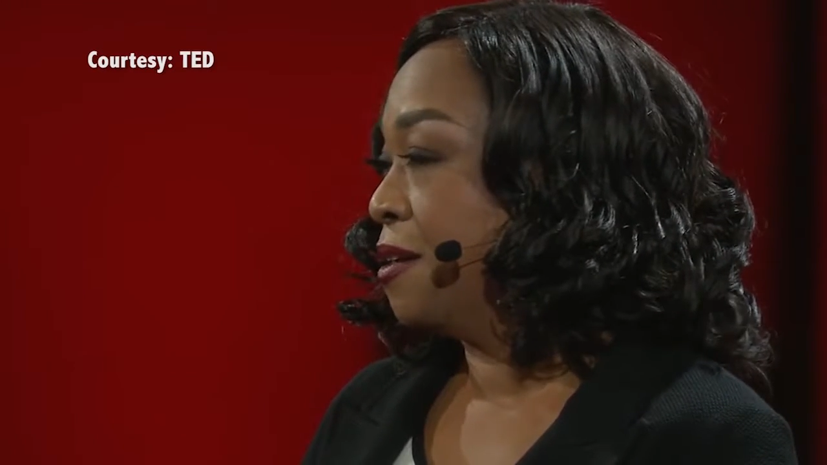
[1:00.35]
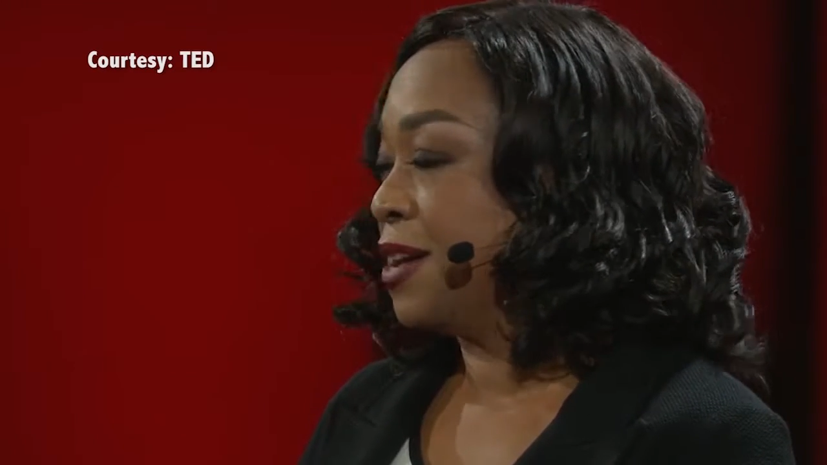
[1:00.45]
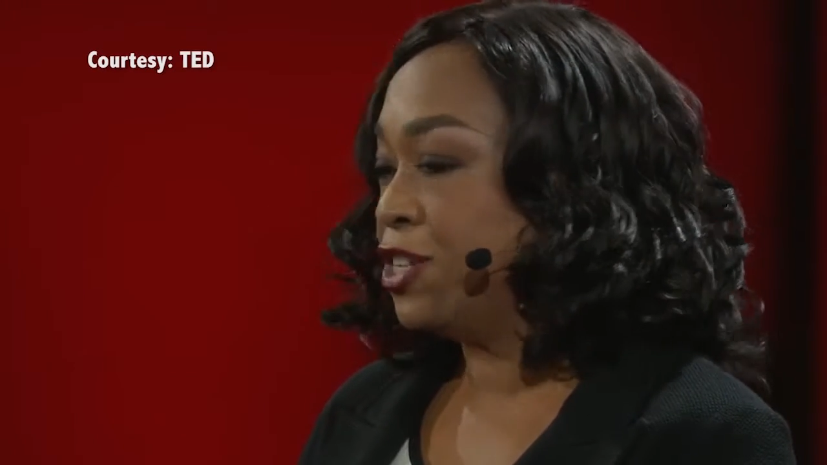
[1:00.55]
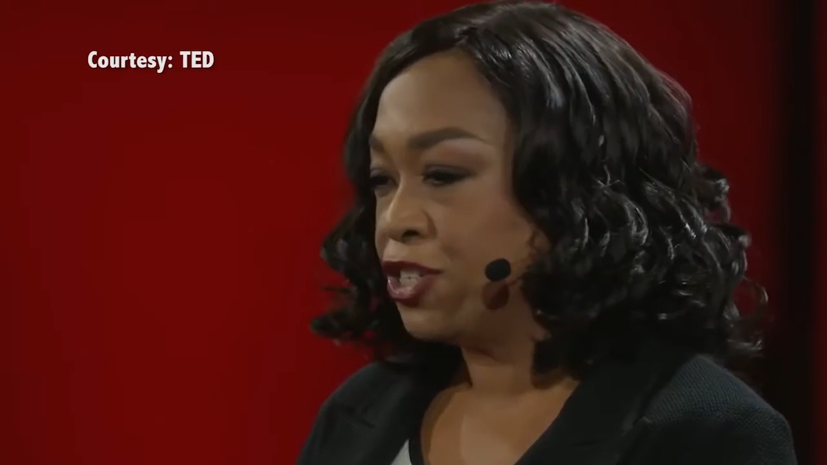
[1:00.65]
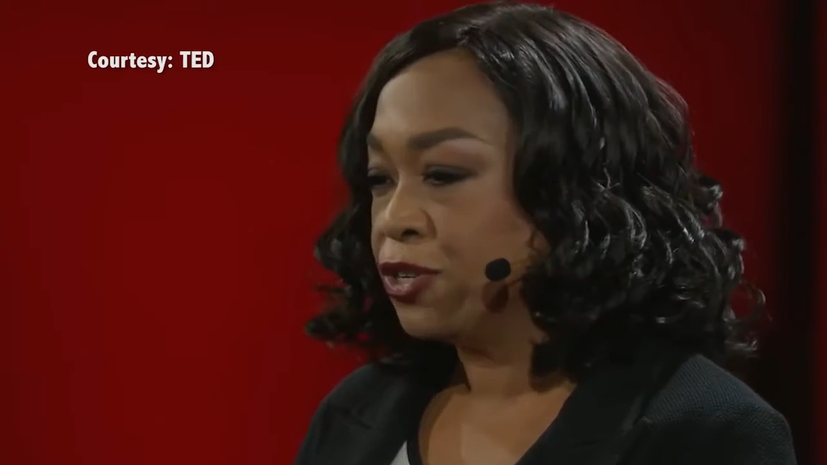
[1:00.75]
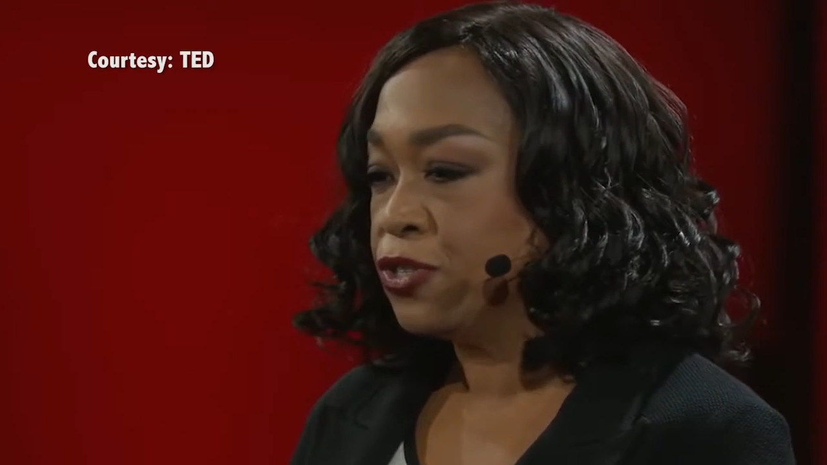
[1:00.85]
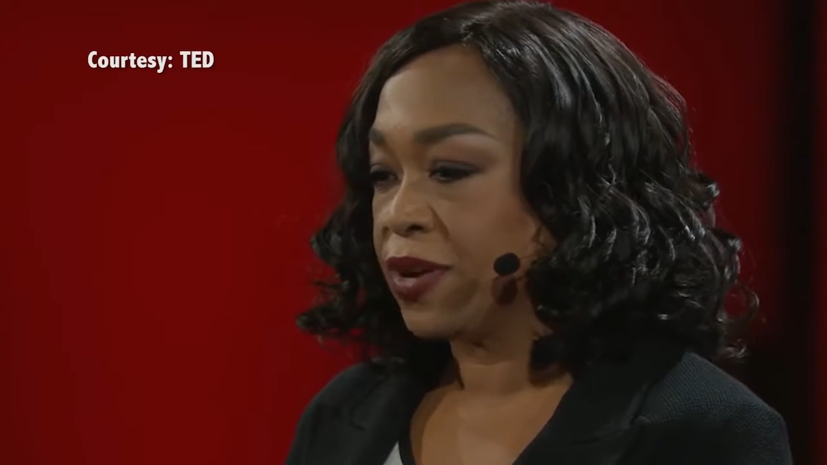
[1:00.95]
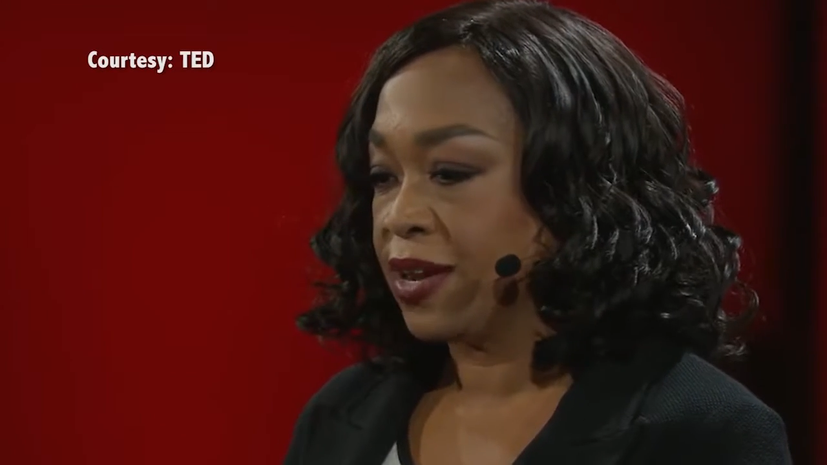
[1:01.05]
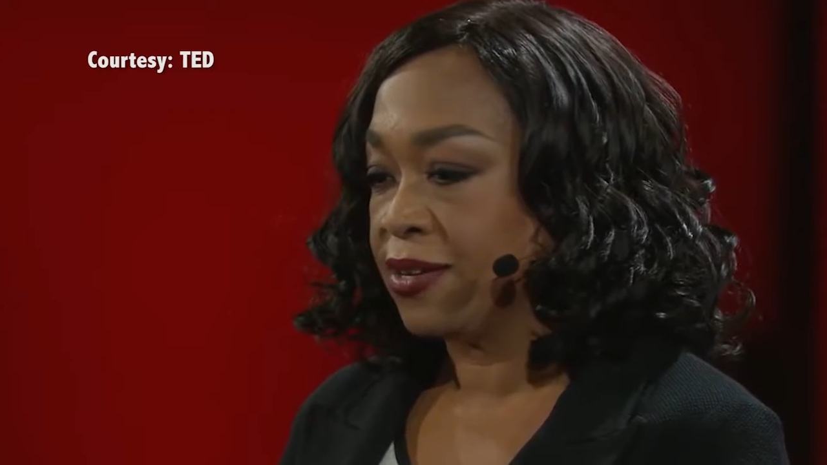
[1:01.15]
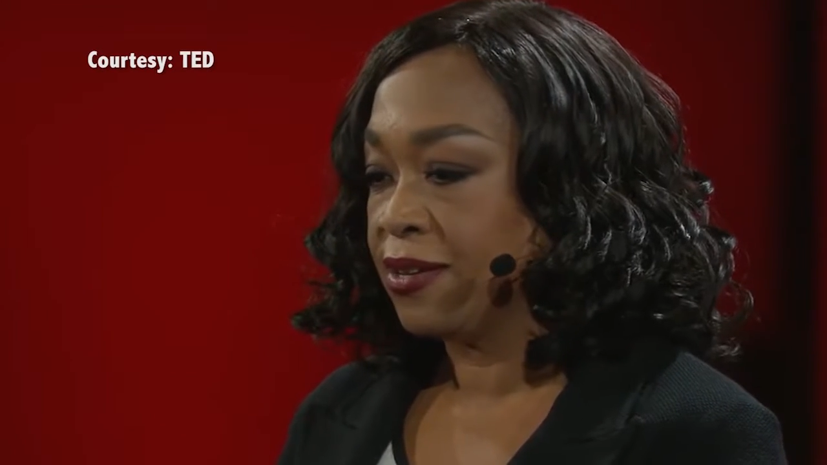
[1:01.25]
on my
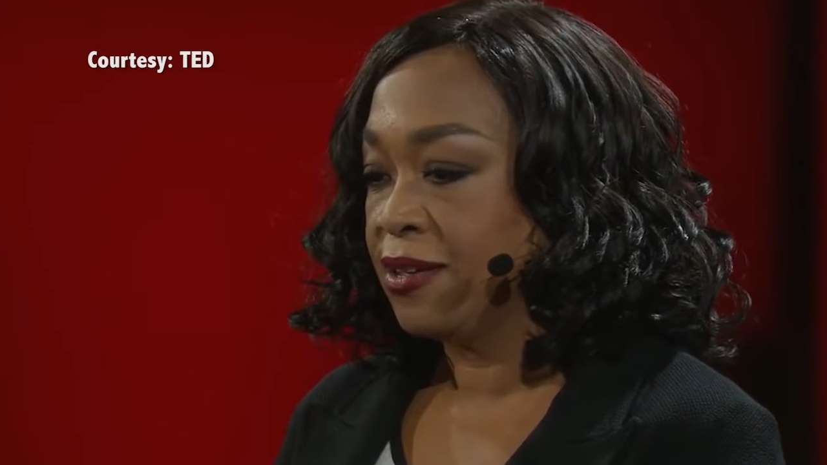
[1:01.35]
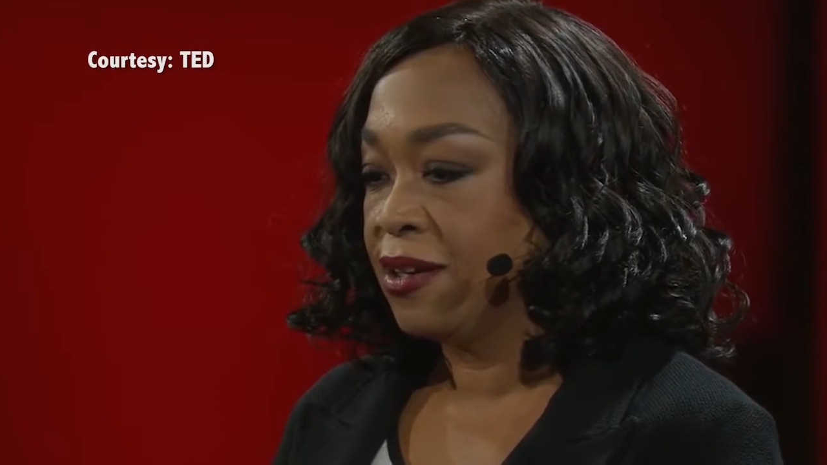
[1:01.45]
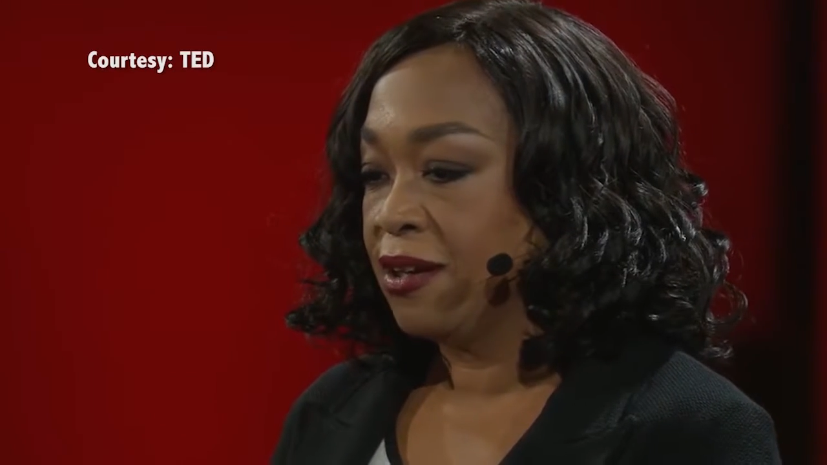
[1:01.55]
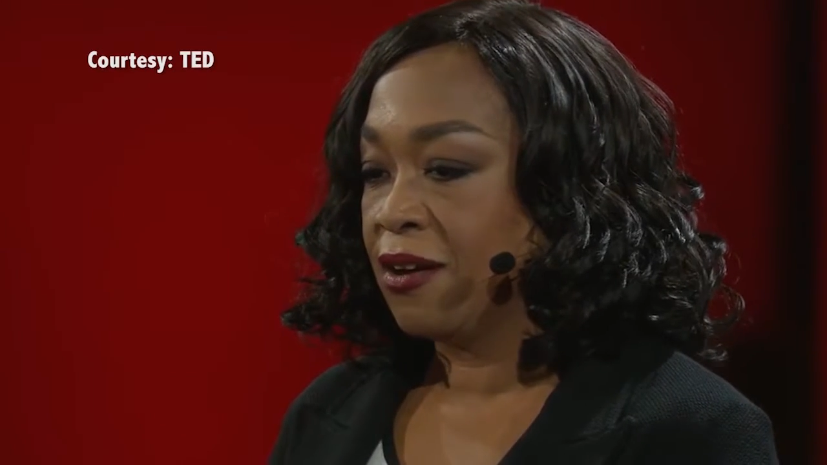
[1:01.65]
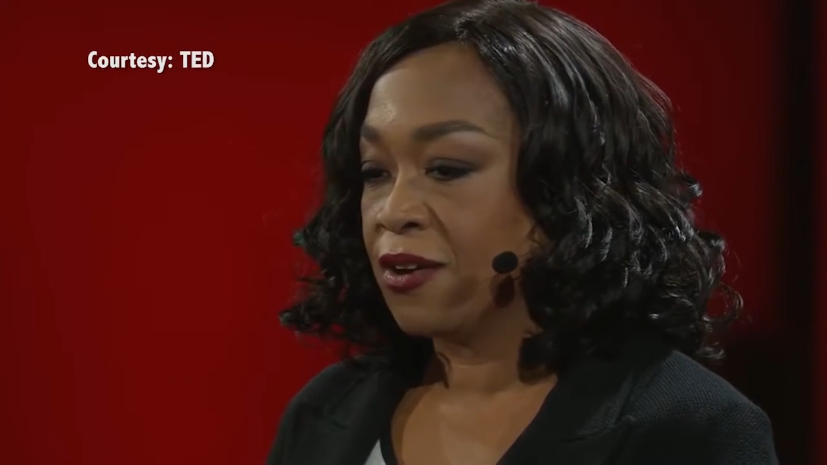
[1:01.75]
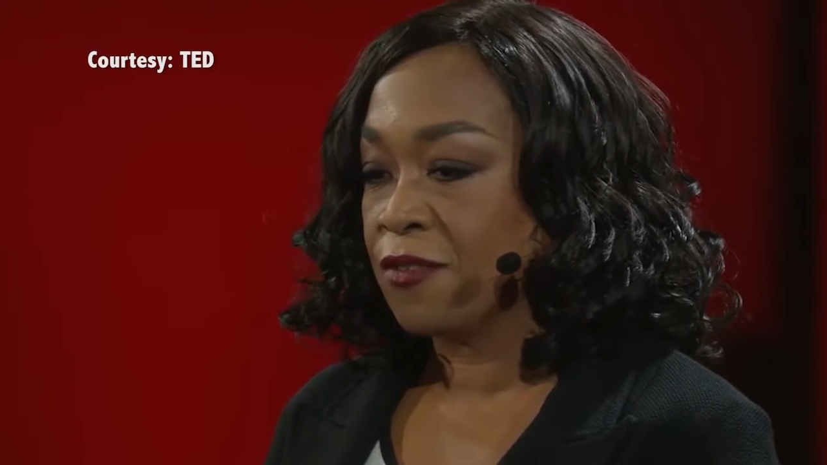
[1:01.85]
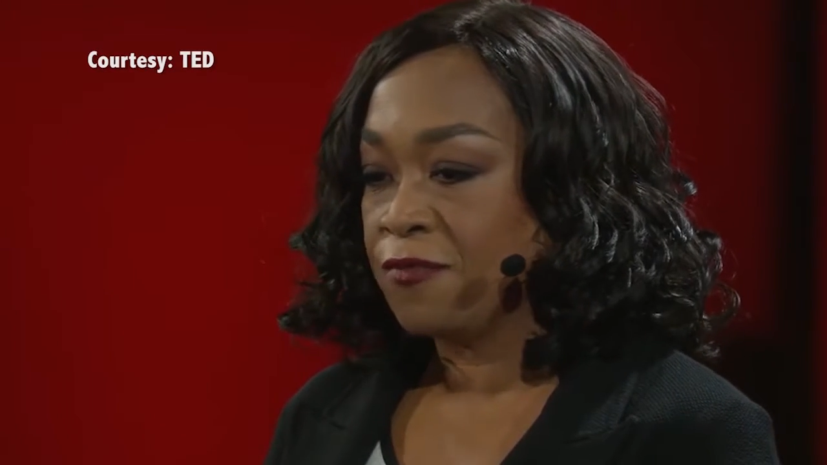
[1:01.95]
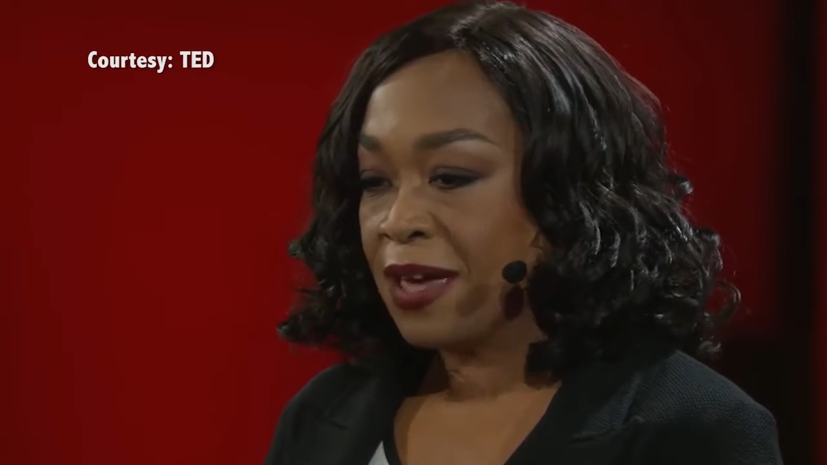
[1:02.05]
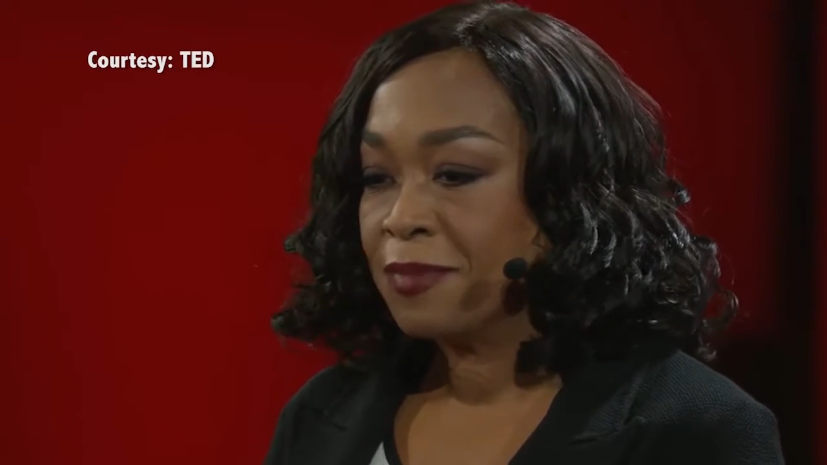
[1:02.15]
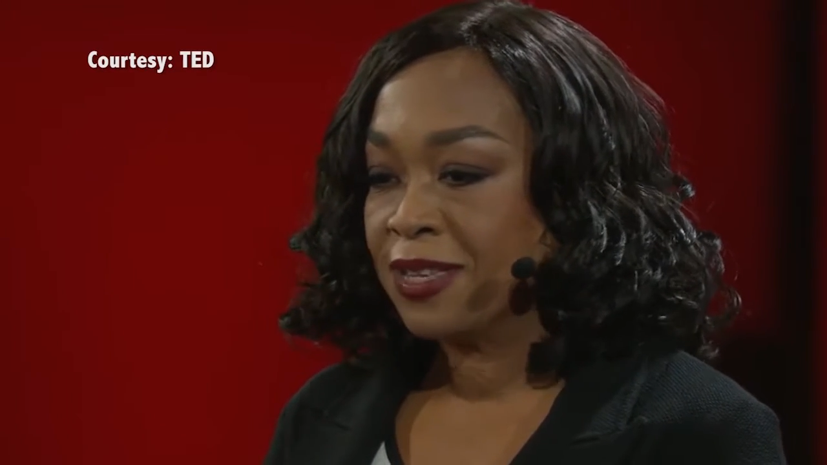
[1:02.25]
children, on our
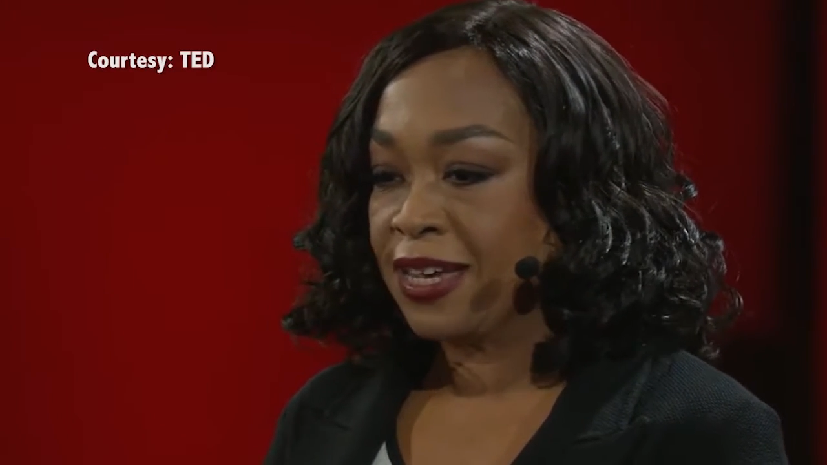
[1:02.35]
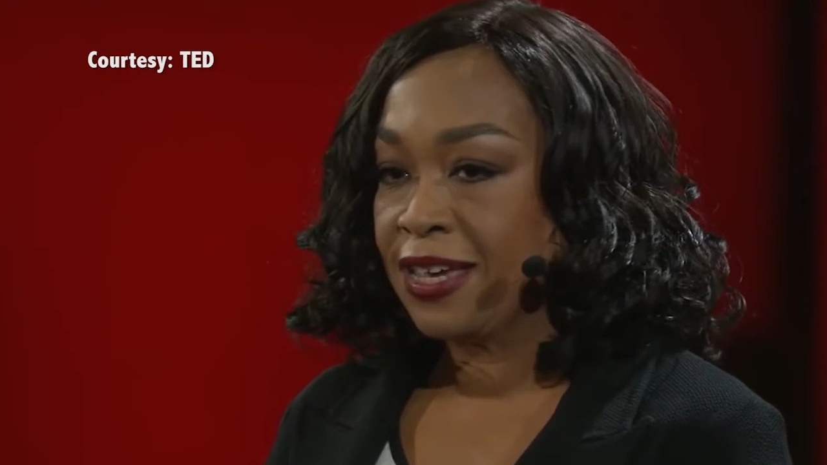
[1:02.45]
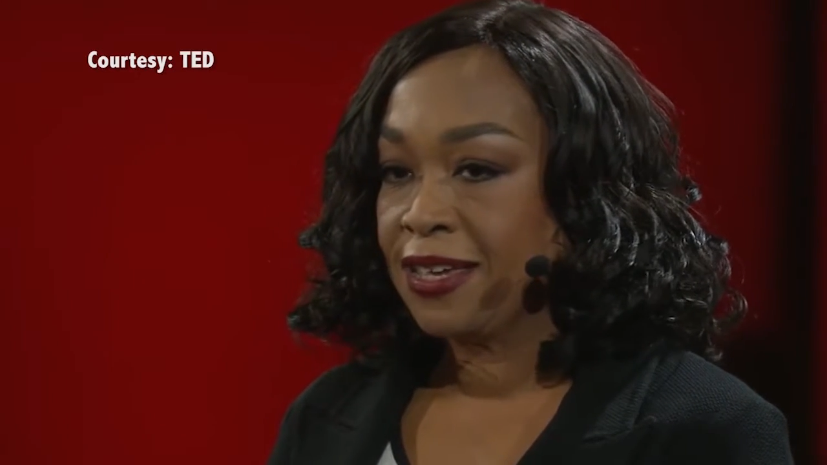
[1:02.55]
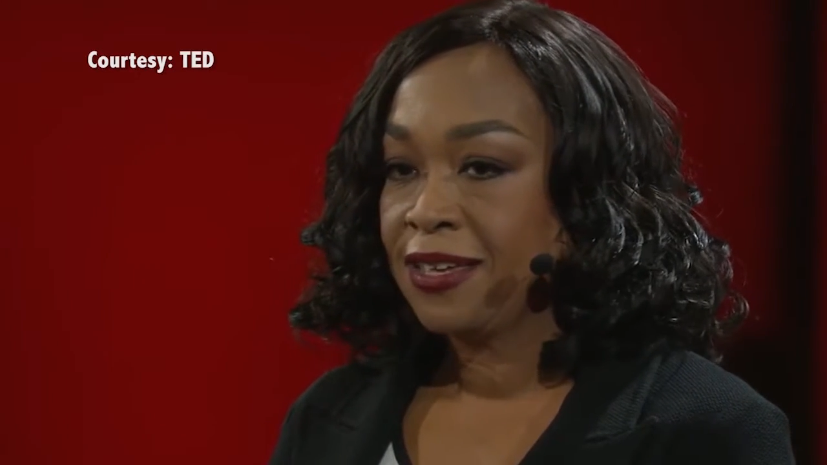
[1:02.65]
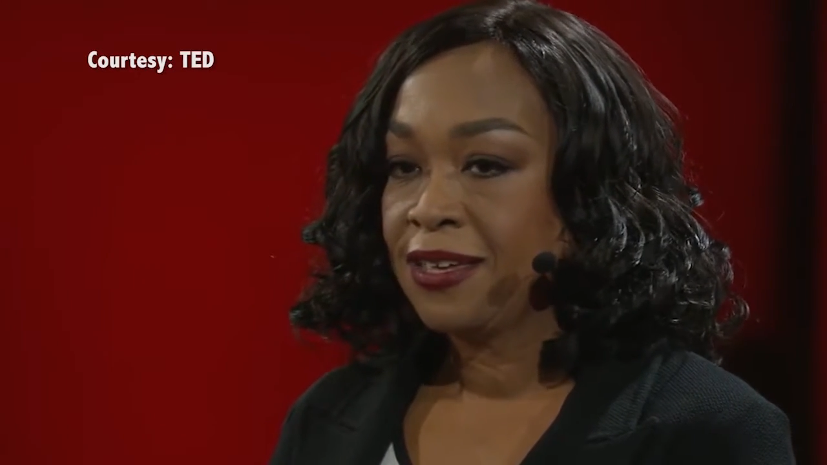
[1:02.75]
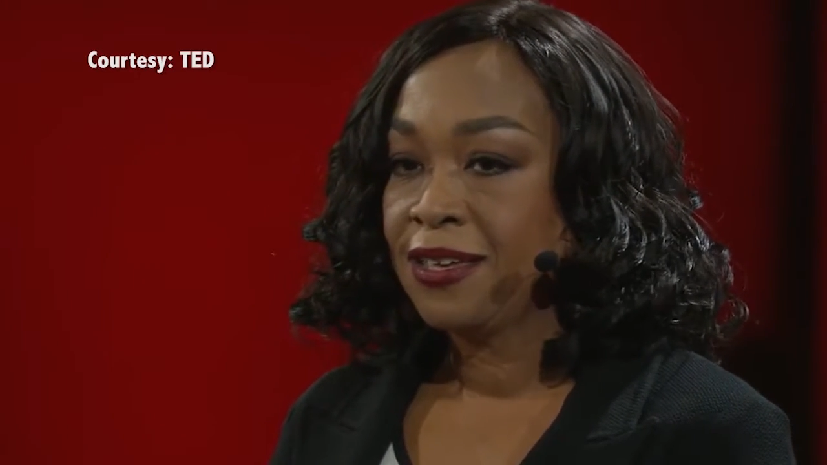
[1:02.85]
family.